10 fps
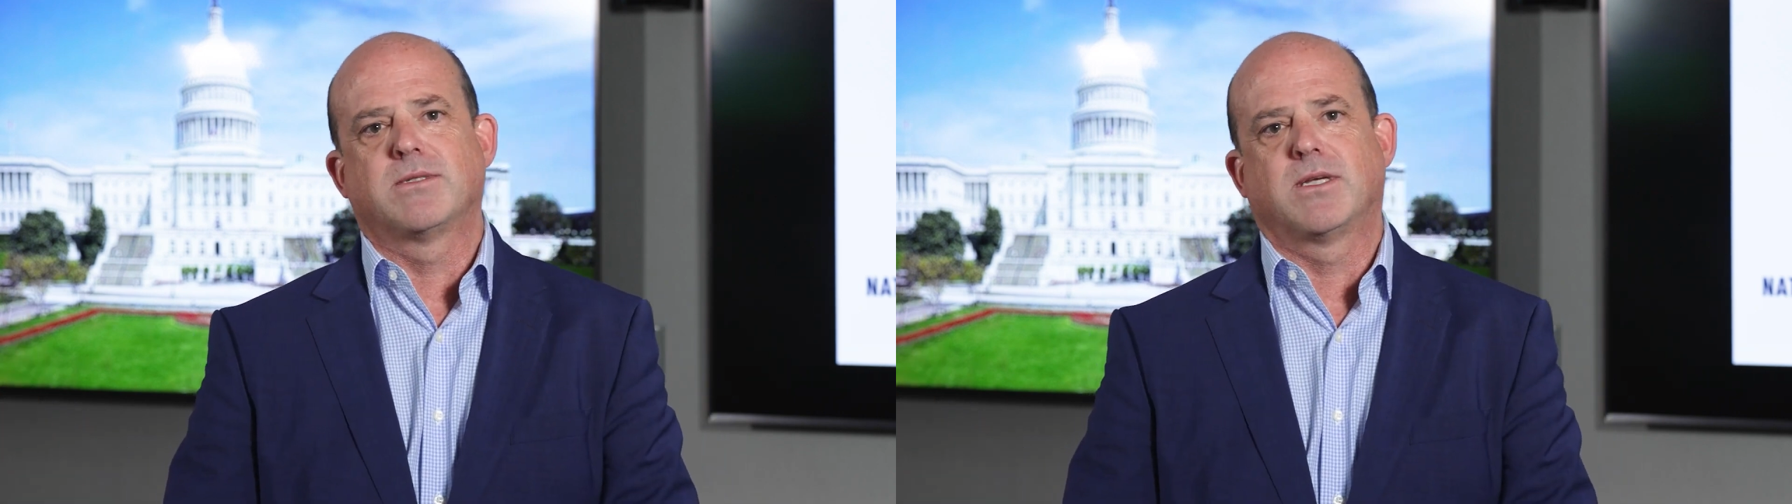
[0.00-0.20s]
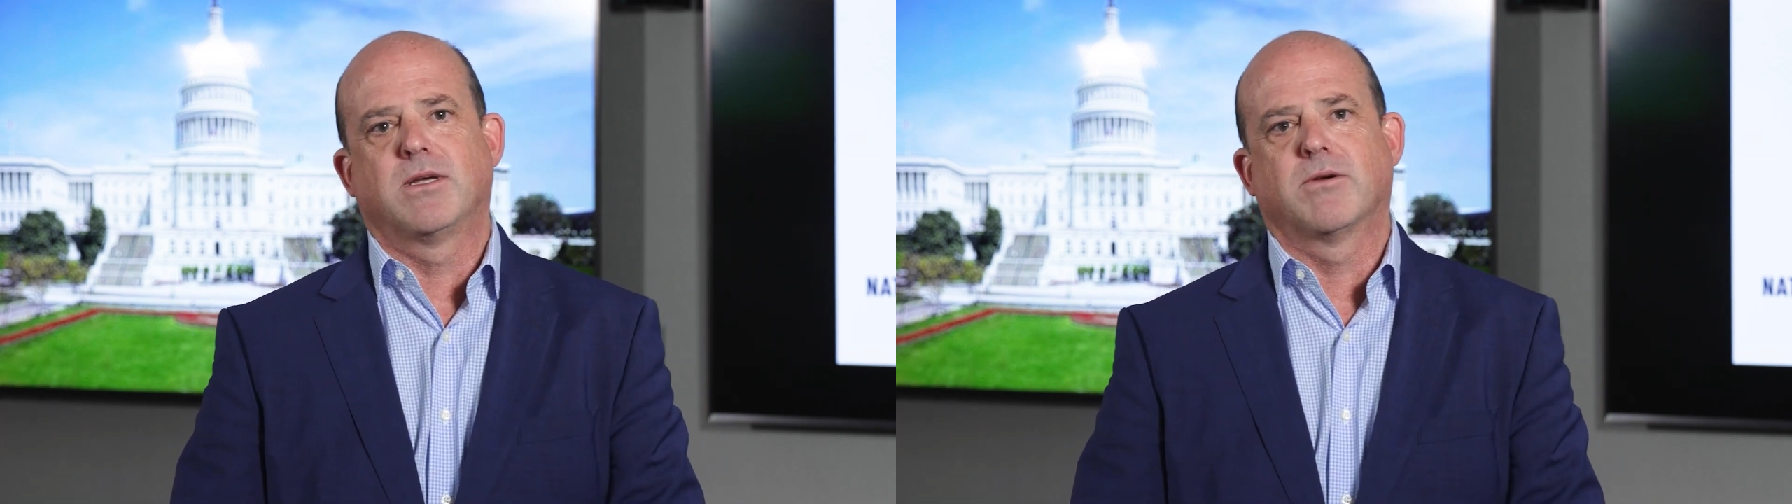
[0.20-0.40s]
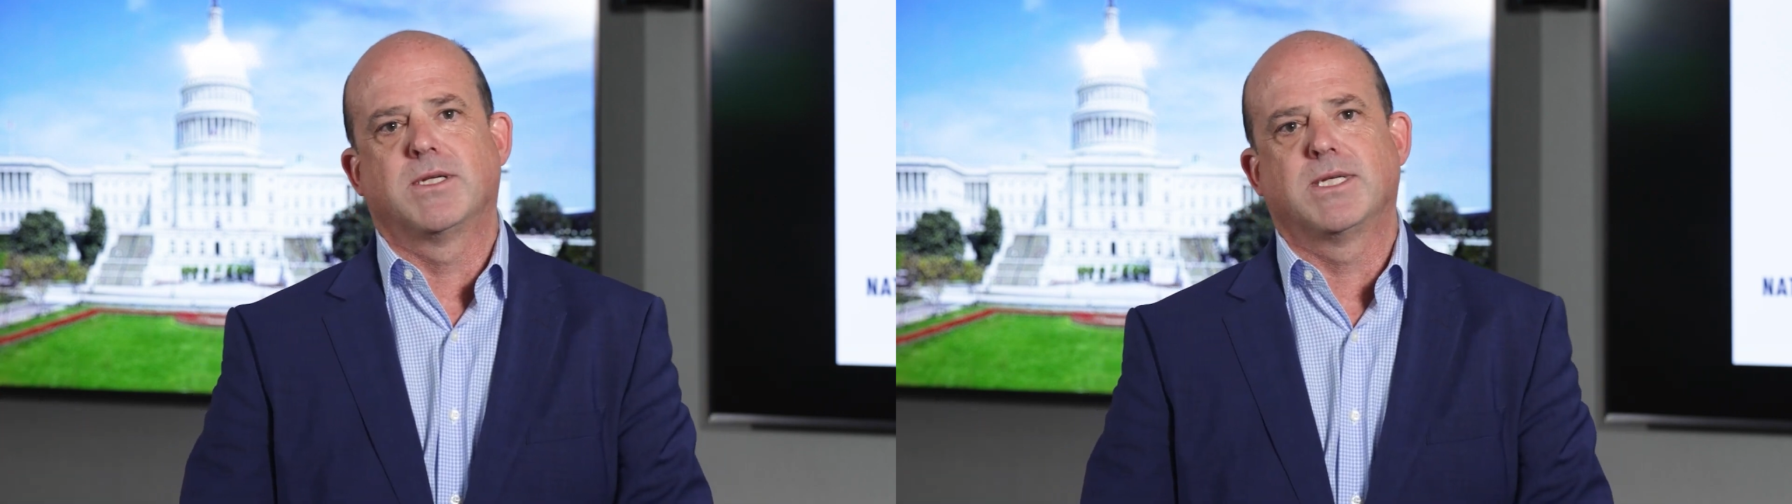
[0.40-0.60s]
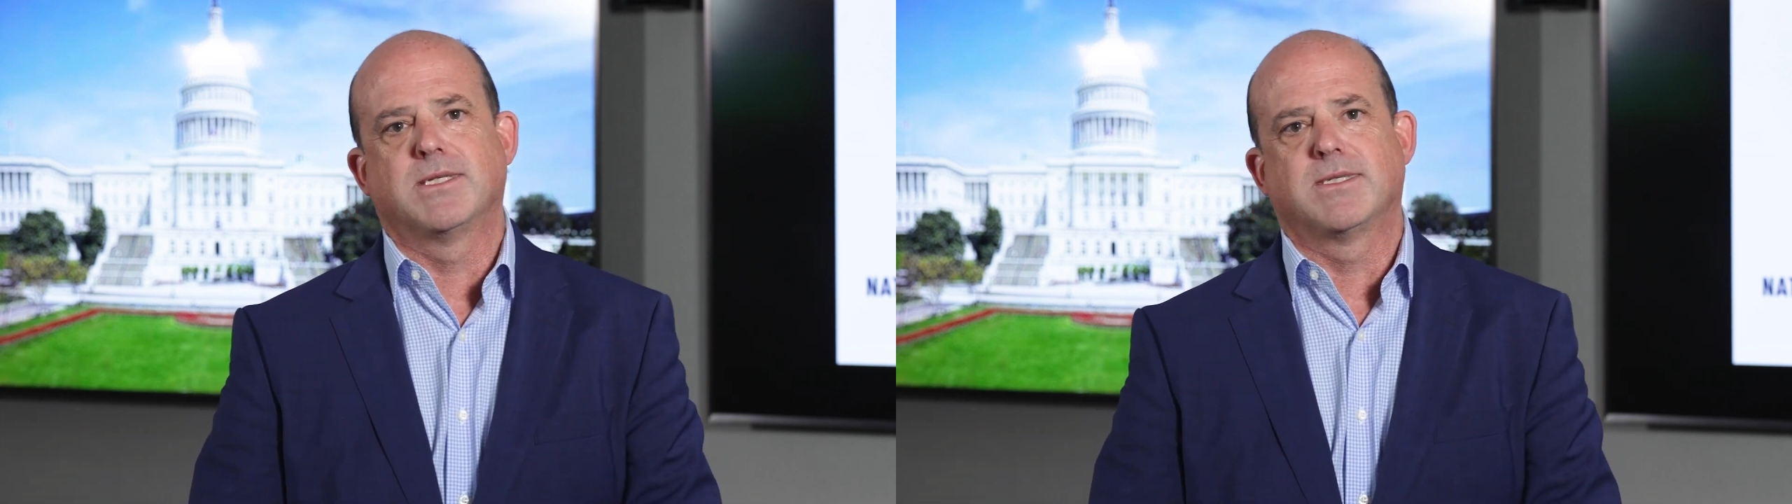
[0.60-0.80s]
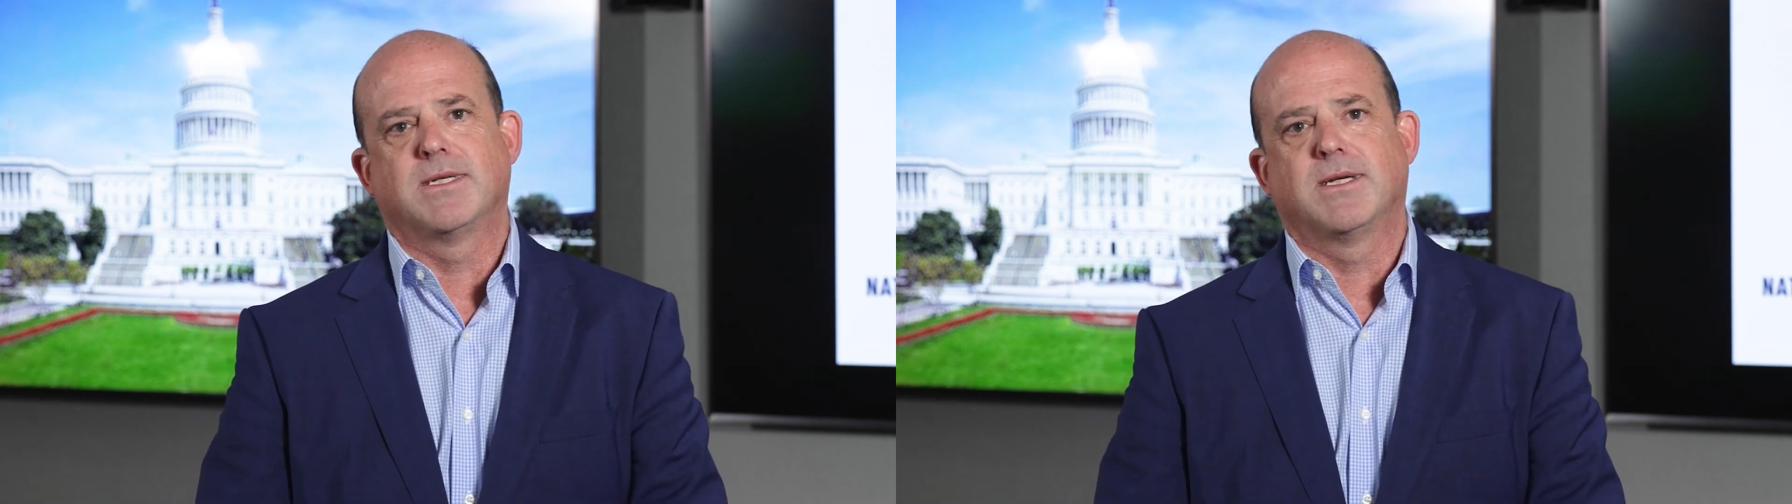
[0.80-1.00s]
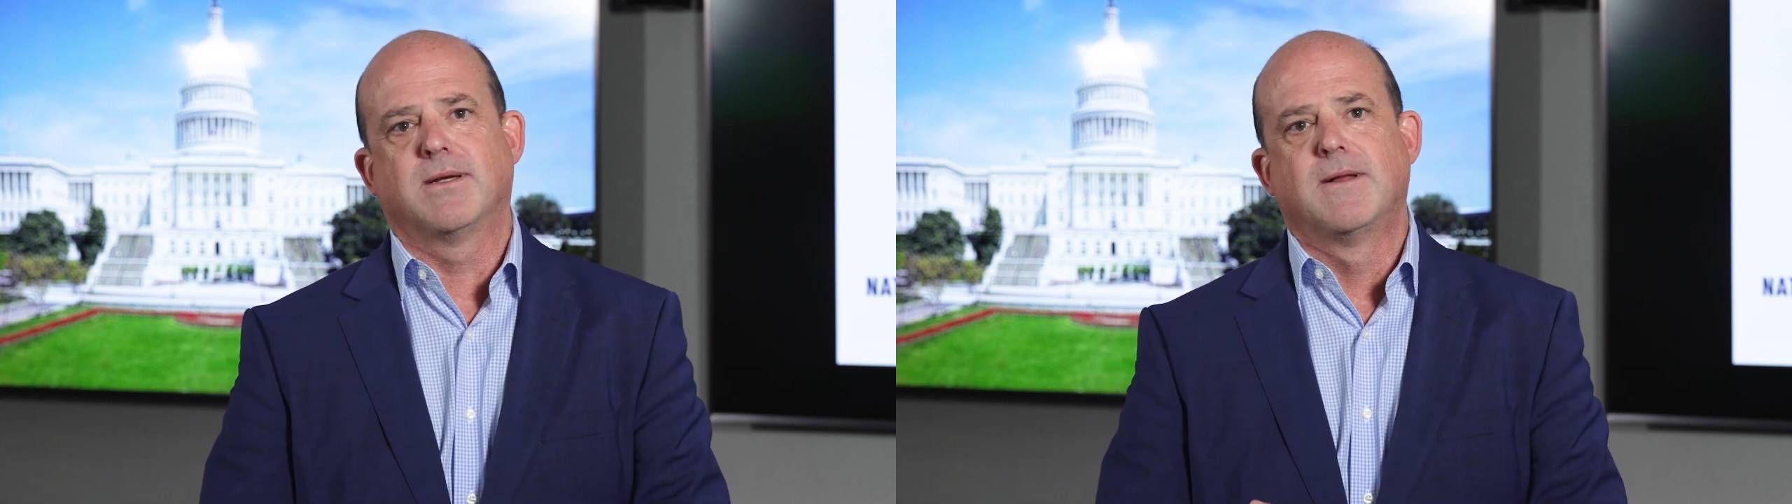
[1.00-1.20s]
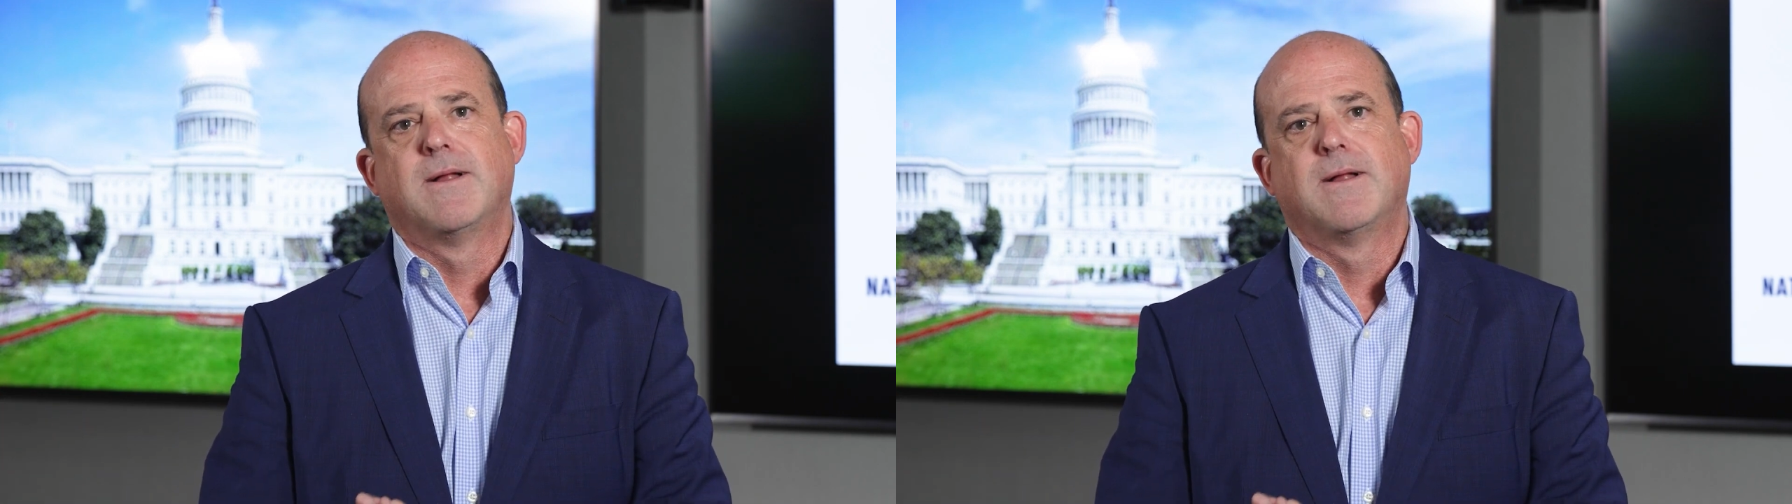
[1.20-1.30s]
here in DC.